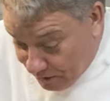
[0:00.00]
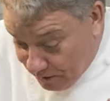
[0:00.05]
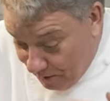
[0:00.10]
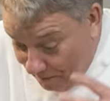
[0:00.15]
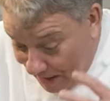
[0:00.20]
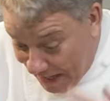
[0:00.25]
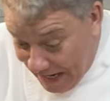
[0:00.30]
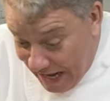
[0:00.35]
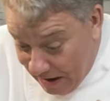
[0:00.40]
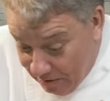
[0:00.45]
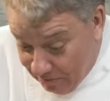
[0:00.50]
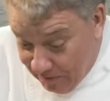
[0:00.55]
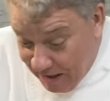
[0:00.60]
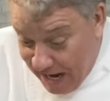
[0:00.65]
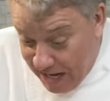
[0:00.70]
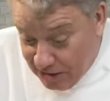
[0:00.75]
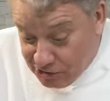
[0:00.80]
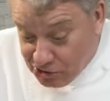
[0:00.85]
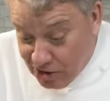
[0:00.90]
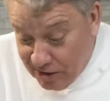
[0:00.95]
Maillard
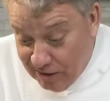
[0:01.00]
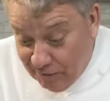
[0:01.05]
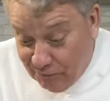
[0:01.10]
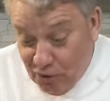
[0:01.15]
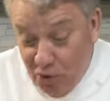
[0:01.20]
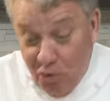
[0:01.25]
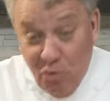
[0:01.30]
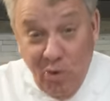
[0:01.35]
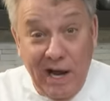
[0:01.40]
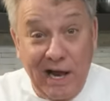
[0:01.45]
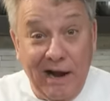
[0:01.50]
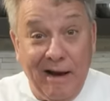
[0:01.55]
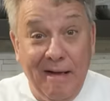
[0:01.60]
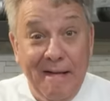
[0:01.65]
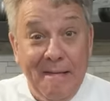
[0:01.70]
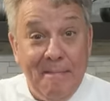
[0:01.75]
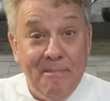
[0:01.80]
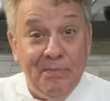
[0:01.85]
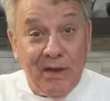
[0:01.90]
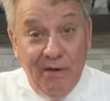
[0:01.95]
reaction, if you will,
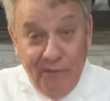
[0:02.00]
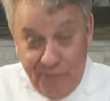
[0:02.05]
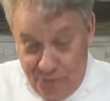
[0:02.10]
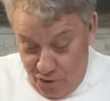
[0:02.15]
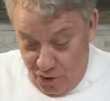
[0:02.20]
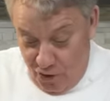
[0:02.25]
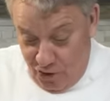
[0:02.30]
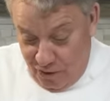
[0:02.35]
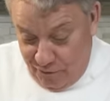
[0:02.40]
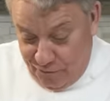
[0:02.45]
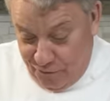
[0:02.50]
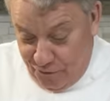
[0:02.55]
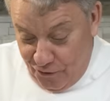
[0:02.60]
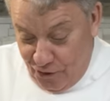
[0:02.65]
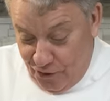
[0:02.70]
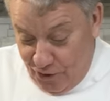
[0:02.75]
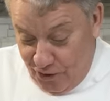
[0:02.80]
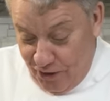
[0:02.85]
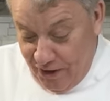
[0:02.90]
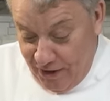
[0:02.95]
for
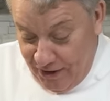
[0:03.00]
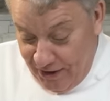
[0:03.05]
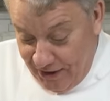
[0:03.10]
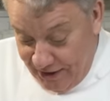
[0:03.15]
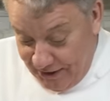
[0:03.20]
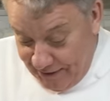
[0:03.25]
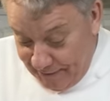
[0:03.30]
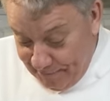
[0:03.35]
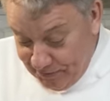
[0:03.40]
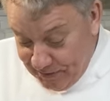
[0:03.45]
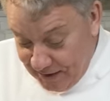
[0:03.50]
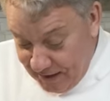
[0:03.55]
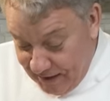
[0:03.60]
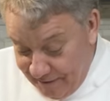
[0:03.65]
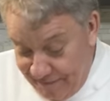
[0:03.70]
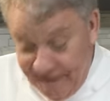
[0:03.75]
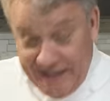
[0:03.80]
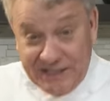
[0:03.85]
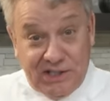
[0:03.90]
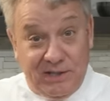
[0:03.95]

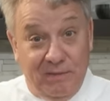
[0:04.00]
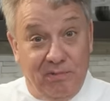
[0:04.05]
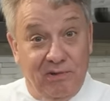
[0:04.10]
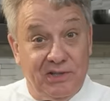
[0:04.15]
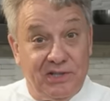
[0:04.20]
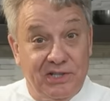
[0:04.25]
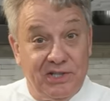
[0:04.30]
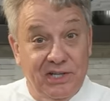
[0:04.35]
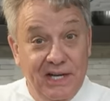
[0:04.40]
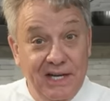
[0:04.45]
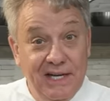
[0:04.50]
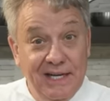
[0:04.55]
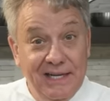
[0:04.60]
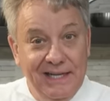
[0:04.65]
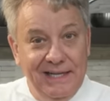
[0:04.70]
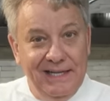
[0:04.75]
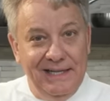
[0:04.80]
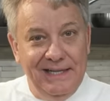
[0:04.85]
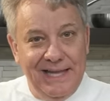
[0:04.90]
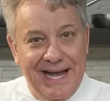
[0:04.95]
vegetables.
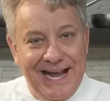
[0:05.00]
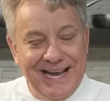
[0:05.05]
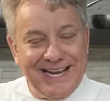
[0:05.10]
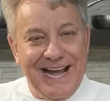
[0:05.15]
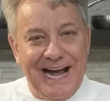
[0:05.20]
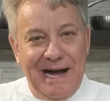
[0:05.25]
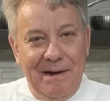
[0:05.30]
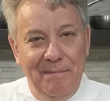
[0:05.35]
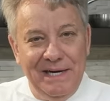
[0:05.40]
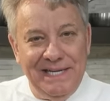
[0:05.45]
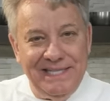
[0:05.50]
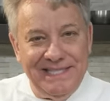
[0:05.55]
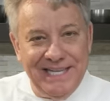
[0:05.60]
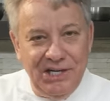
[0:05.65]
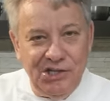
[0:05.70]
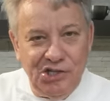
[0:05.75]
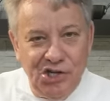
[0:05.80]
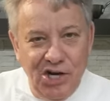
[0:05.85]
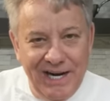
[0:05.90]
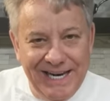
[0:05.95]
That
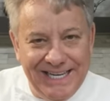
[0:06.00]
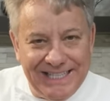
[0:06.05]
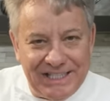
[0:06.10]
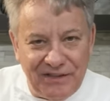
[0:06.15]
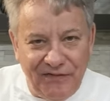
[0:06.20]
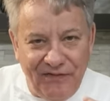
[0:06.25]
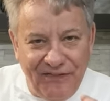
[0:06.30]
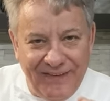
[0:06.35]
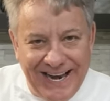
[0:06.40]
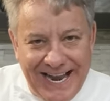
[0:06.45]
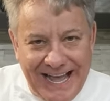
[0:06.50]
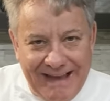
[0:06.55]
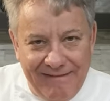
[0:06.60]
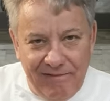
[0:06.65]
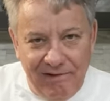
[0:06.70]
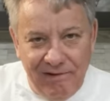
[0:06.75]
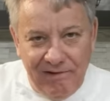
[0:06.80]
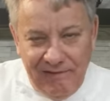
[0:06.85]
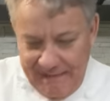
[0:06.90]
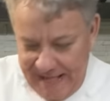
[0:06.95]
caramelization is
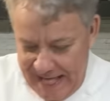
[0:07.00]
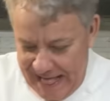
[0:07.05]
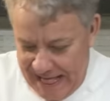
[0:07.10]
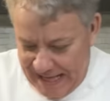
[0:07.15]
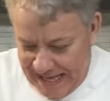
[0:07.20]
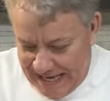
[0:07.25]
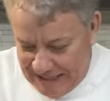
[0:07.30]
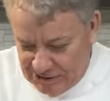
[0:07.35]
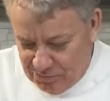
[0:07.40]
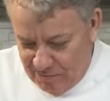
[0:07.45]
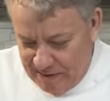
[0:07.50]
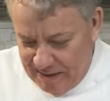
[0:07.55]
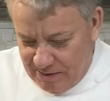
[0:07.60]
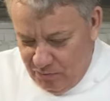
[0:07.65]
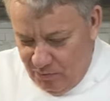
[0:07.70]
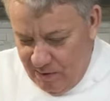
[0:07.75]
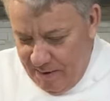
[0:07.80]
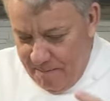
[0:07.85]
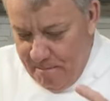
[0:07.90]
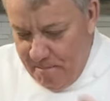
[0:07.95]
flavor. That's what
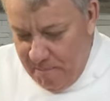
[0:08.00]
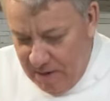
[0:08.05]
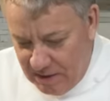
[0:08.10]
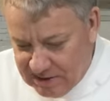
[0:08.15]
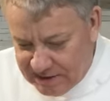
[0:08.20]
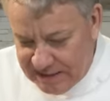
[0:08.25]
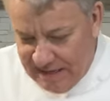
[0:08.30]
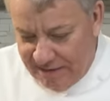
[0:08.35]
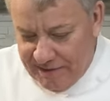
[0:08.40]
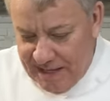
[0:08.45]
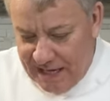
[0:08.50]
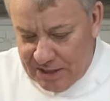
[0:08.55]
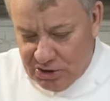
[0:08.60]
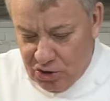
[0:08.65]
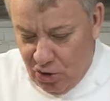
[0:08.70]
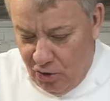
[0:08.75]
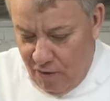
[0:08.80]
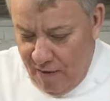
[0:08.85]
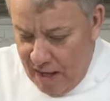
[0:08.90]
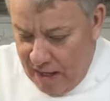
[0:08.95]
we must have. That.
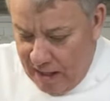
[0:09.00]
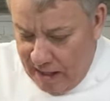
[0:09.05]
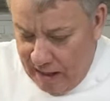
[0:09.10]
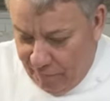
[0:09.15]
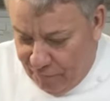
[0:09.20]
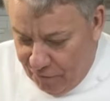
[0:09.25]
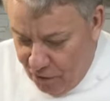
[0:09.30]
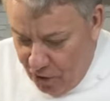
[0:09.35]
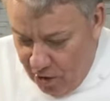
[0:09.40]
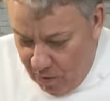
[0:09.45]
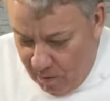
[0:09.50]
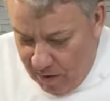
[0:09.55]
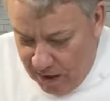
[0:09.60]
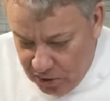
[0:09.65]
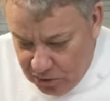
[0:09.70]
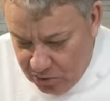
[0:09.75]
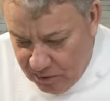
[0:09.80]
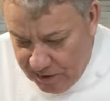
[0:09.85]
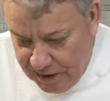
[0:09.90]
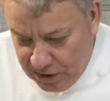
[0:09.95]
So if you don't
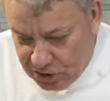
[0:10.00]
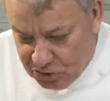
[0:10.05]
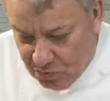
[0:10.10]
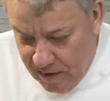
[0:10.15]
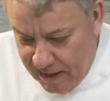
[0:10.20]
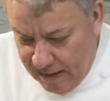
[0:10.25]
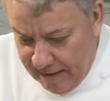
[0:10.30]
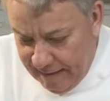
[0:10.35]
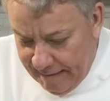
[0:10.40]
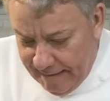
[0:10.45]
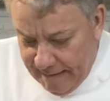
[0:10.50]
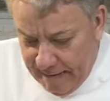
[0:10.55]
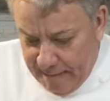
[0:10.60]
want to do it this way.